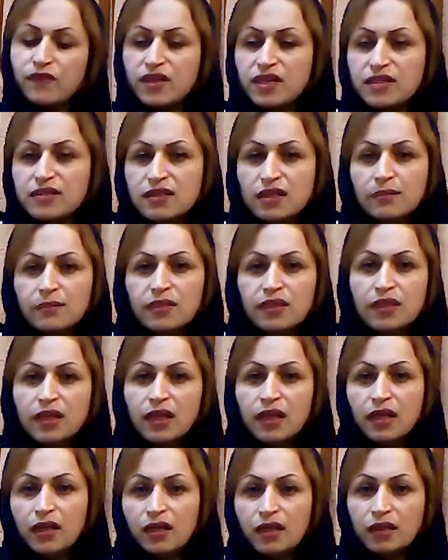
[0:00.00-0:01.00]
for
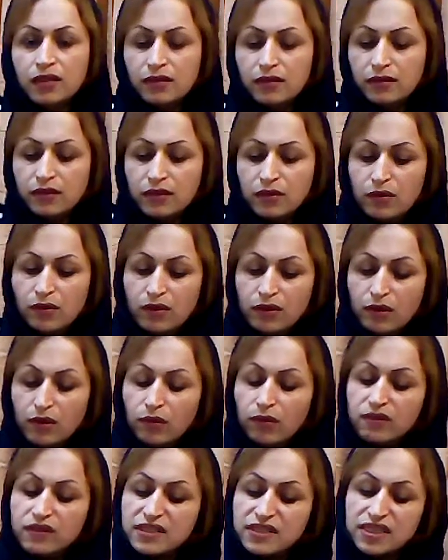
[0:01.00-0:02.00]
example,
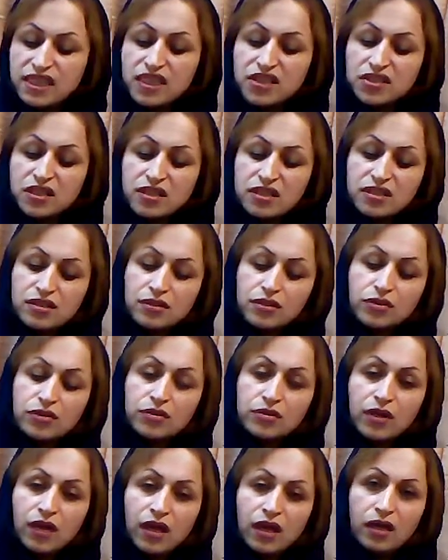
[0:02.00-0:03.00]
all the stages
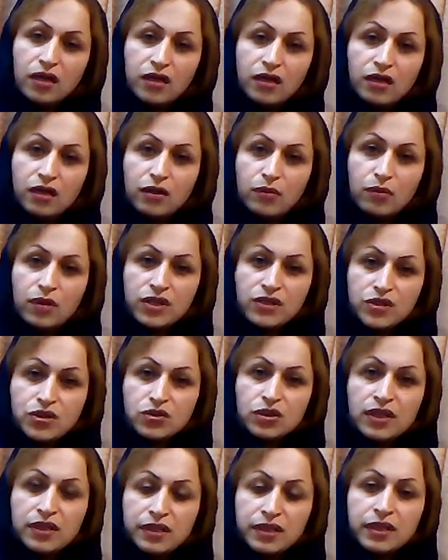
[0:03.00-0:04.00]
you want
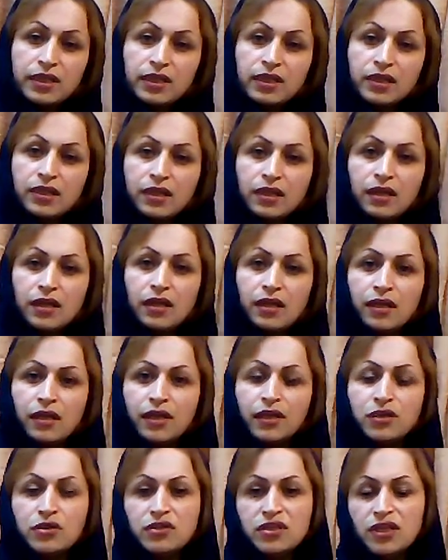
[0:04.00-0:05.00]
to learn,
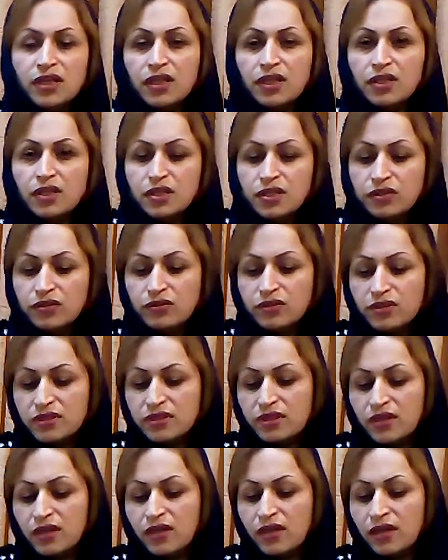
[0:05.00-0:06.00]
you can
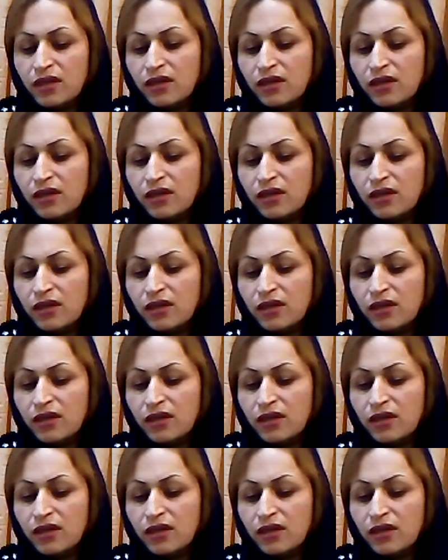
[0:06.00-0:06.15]
use